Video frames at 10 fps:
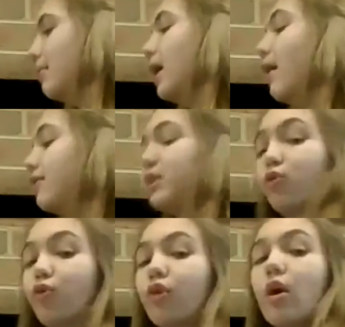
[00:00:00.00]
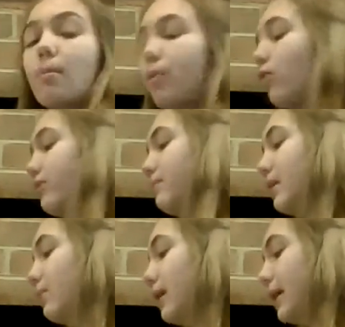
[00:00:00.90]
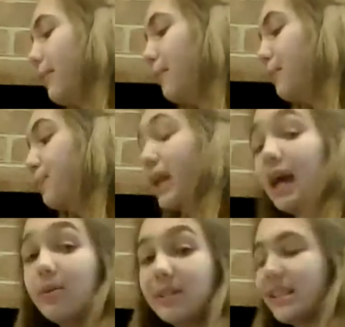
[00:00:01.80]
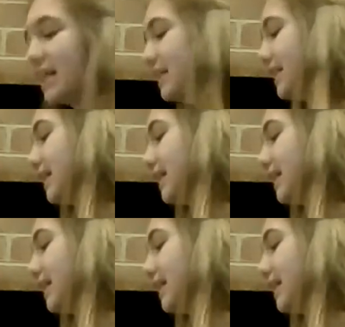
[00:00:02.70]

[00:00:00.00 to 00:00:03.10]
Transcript: on my office door bolted me awake. It was 6.